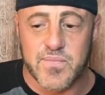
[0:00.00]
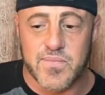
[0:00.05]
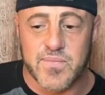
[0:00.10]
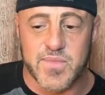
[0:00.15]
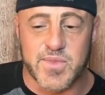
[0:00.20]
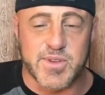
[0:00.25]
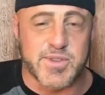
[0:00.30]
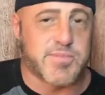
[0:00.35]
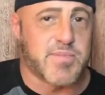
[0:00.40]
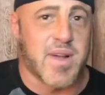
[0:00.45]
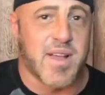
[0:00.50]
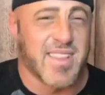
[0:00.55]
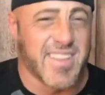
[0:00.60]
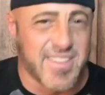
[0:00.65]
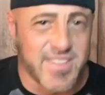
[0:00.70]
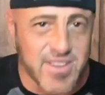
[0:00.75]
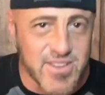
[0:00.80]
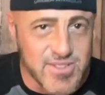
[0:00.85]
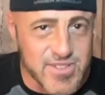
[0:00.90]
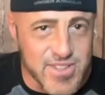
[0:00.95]
there's probably
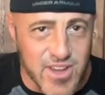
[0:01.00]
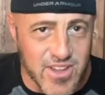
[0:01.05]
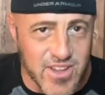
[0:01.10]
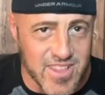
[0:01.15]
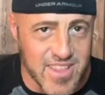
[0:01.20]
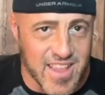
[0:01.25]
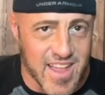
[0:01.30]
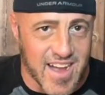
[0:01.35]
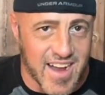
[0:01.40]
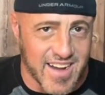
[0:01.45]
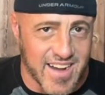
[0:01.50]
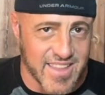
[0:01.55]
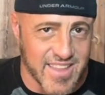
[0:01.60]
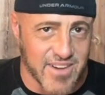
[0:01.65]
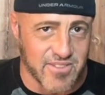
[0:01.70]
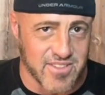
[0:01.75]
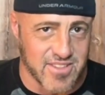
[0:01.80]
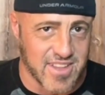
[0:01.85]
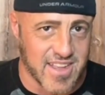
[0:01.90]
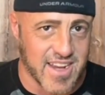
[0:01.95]
those online that
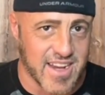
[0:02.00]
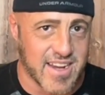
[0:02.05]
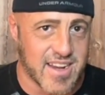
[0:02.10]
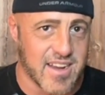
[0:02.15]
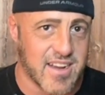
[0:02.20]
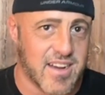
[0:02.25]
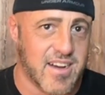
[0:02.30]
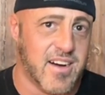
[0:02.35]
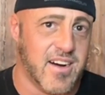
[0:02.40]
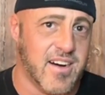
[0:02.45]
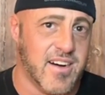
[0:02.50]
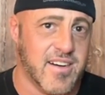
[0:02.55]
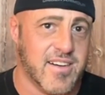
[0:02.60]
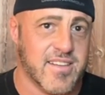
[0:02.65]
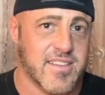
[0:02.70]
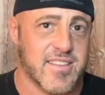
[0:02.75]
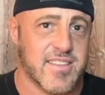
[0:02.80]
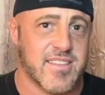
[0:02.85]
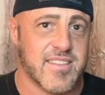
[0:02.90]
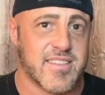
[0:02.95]
were like, oh,
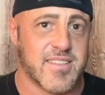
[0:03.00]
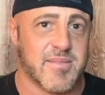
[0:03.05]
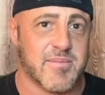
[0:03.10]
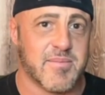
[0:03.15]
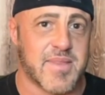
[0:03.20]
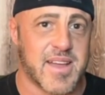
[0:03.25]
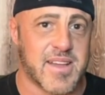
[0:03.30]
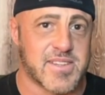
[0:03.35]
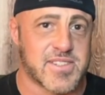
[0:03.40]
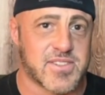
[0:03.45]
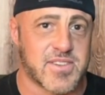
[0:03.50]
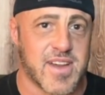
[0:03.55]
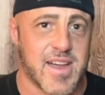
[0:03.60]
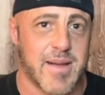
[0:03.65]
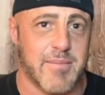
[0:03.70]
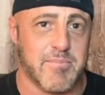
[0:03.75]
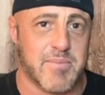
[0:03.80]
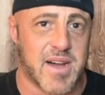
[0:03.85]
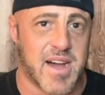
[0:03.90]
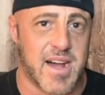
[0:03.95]
the
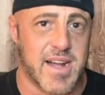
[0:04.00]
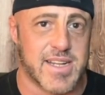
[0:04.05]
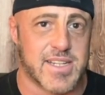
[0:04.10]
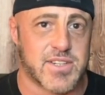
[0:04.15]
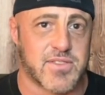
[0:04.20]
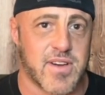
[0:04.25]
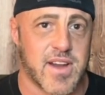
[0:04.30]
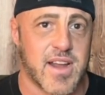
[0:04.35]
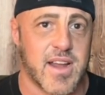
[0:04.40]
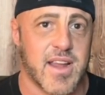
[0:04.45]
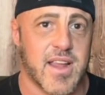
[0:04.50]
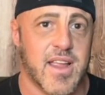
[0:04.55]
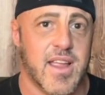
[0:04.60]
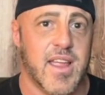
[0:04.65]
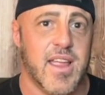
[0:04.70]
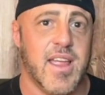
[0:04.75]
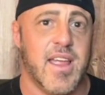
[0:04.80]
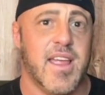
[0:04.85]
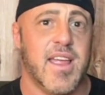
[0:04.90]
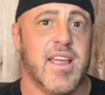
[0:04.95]
mousetrap botch, right?
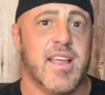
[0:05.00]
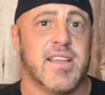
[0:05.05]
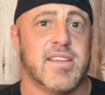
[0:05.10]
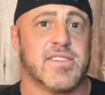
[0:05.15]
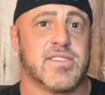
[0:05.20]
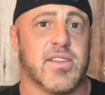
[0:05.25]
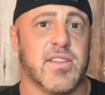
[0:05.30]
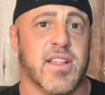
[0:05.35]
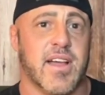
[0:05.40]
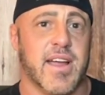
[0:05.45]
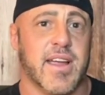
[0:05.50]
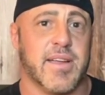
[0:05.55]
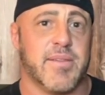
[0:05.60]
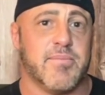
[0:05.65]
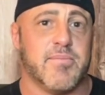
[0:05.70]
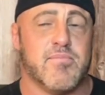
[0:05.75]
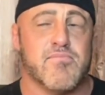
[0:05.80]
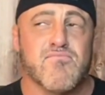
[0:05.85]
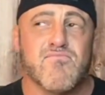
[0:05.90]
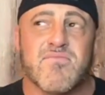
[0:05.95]
So, like,
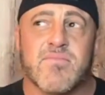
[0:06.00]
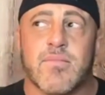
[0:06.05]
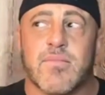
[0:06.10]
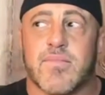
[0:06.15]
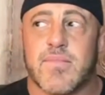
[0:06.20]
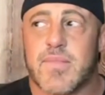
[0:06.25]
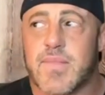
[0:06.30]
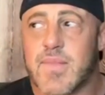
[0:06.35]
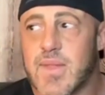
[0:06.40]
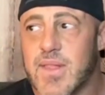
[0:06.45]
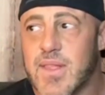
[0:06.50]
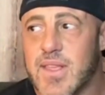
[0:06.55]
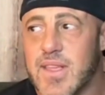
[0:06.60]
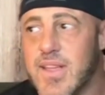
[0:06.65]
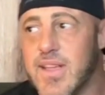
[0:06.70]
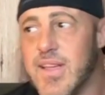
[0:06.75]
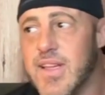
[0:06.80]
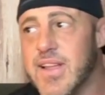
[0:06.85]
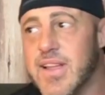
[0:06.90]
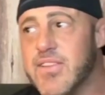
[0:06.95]

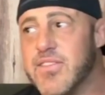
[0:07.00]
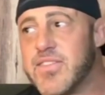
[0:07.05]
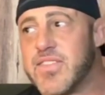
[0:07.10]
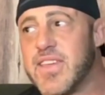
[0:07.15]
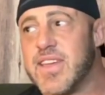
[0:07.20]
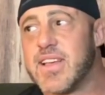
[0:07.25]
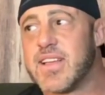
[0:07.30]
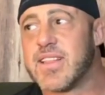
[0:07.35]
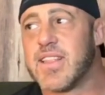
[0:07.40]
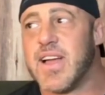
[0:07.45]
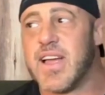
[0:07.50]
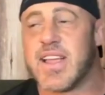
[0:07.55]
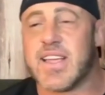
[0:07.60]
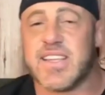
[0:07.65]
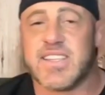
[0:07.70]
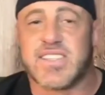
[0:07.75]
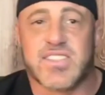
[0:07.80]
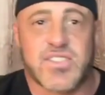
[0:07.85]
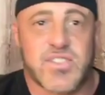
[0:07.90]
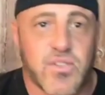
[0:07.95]
and you think, like,
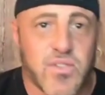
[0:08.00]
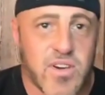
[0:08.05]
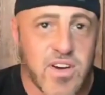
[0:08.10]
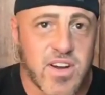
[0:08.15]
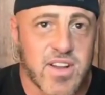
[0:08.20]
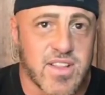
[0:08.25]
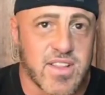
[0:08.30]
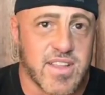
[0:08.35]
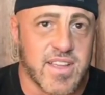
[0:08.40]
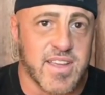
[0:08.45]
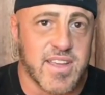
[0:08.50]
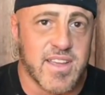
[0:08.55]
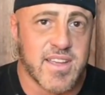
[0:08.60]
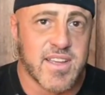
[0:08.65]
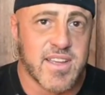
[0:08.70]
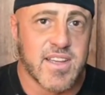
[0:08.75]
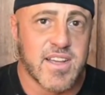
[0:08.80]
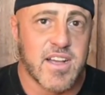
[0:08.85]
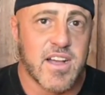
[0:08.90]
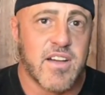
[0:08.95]
historically,
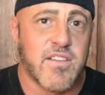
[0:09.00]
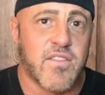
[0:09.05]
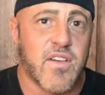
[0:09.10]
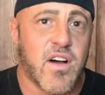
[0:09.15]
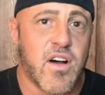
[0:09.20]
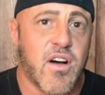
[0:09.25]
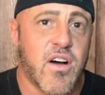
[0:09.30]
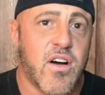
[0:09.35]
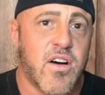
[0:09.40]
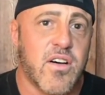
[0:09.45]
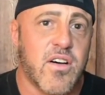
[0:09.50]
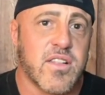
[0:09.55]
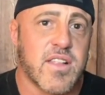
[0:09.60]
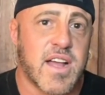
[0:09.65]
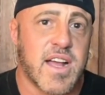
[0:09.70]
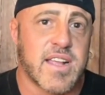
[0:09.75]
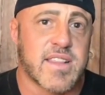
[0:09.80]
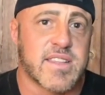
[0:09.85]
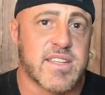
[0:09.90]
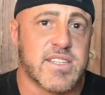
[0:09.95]
of all,
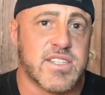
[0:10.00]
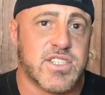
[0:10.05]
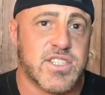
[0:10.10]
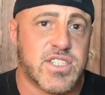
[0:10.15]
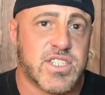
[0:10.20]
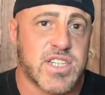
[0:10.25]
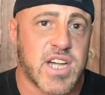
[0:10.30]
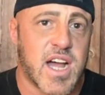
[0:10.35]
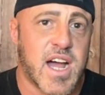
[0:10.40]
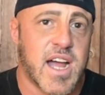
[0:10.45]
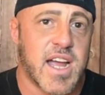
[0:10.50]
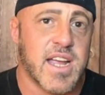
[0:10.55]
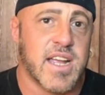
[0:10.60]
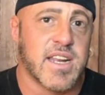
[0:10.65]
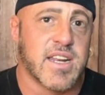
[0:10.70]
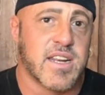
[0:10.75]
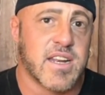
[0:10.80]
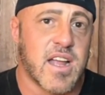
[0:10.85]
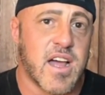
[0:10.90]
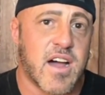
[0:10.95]
like, the
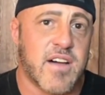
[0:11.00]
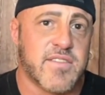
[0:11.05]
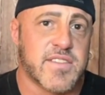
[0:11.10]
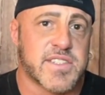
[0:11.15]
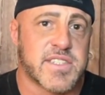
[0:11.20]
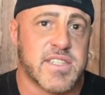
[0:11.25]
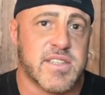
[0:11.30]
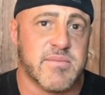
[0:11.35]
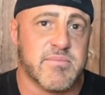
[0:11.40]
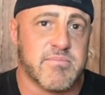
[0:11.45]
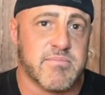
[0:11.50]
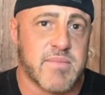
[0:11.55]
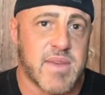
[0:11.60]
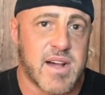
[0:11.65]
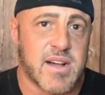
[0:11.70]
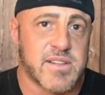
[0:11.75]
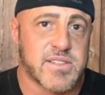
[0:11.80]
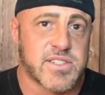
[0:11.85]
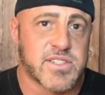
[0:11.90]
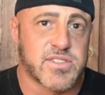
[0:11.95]
giant novelty
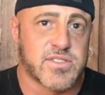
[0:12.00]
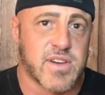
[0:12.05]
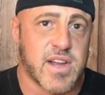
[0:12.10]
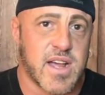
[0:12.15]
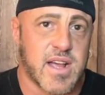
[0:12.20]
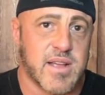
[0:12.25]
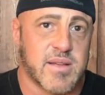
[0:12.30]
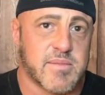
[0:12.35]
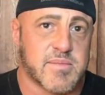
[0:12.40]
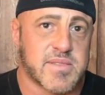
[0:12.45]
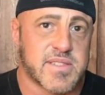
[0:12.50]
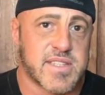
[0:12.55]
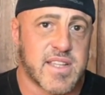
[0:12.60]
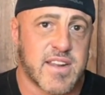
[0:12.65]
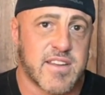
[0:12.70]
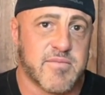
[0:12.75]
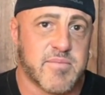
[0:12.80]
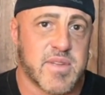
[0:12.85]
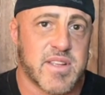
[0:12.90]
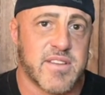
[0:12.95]
mousetraps that
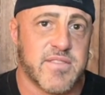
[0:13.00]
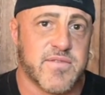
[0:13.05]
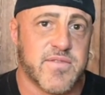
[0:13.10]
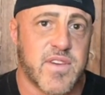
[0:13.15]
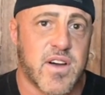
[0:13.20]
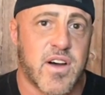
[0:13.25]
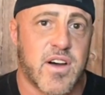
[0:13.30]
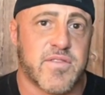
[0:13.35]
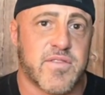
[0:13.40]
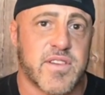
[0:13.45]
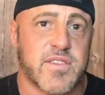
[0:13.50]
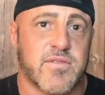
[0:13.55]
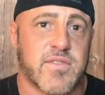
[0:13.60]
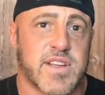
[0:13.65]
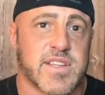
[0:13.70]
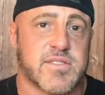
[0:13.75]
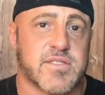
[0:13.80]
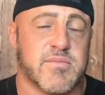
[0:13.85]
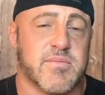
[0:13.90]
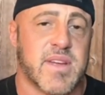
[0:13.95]
have been involved in
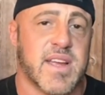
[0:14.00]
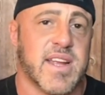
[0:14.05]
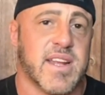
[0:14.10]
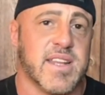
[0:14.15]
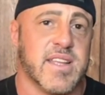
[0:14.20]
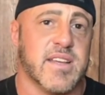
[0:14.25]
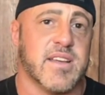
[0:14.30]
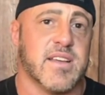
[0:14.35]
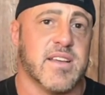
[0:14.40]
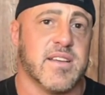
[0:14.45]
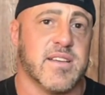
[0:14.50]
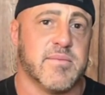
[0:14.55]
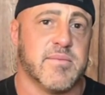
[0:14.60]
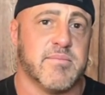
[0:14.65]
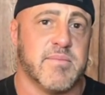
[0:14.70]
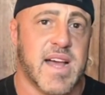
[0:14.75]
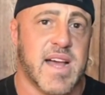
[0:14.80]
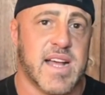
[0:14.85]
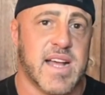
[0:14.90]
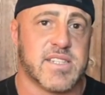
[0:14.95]
WrestleMania
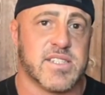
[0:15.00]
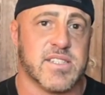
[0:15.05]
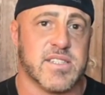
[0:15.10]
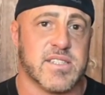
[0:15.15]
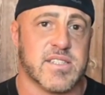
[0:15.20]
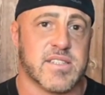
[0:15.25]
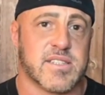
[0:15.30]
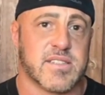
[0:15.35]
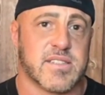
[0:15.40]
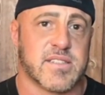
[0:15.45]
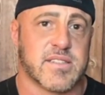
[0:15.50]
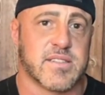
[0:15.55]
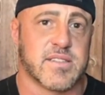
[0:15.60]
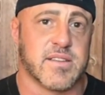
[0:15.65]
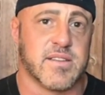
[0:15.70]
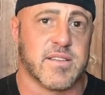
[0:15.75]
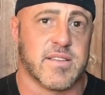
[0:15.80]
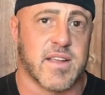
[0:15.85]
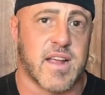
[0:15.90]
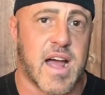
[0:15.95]
matches,
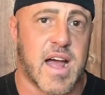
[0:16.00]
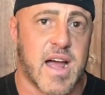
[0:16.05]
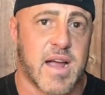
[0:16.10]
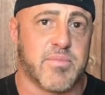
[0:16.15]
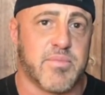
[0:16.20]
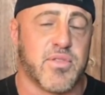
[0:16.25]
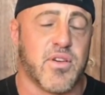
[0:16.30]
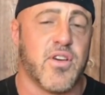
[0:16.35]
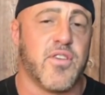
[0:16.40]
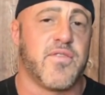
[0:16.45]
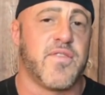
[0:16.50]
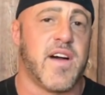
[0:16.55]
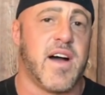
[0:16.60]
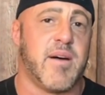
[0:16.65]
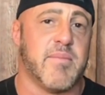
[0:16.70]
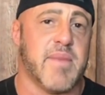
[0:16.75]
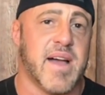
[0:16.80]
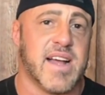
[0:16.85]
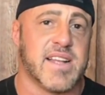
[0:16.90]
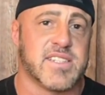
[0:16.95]

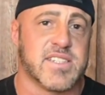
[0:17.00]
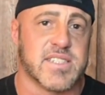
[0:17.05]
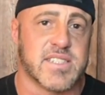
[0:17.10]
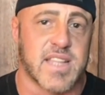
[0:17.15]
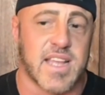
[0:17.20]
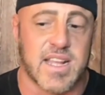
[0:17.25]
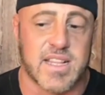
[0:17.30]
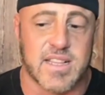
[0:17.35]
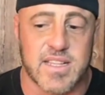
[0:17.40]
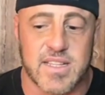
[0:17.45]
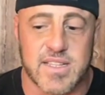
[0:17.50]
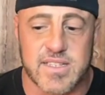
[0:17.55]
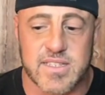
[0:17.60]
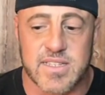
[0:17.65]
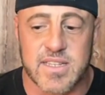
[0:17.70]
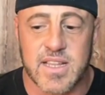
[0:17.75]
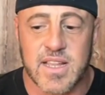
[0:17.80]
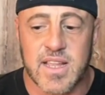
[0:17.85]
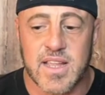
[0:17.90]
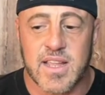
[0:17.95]
high-profile matches like this,
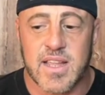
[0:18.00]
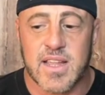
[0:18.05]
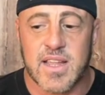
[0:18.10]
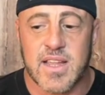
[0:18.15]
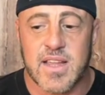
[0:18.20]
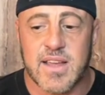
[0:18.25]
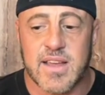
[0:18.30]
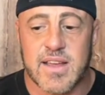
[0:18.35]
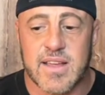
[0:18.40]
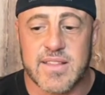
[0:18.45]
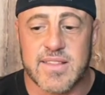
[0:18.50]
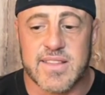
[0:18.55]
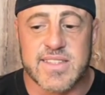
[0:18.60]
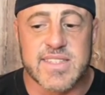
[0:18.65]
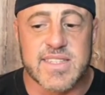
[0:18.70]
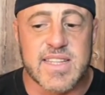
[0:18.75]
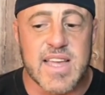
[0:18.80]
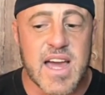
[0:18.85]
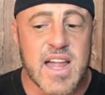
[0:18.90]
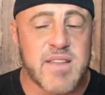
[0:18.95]
this
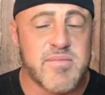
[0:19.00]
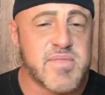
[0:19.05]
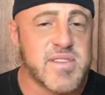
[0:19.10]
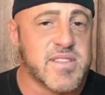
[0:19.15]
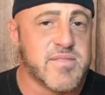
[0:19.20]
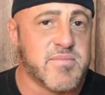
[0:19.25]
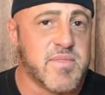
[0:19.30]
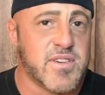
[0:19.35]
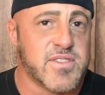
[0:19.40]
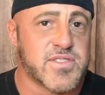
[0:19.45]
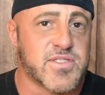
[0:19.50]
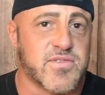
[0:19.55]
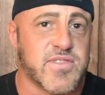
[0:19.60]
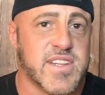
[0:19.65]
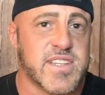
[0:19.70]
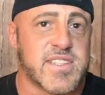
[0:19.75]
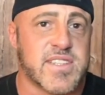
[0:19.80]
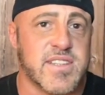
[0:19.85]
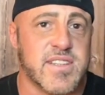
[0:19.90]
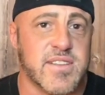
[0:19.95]
has got to be the most
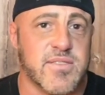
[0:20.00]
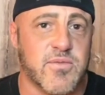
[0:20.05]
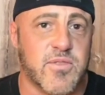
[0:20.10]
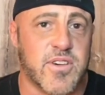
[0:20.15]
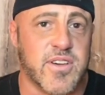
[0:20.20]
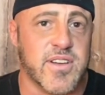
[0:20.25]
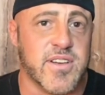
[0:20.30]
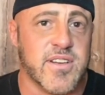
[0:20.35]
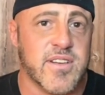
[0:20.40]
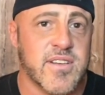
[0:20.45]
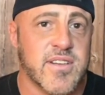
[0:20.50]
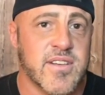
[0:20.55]
recent one.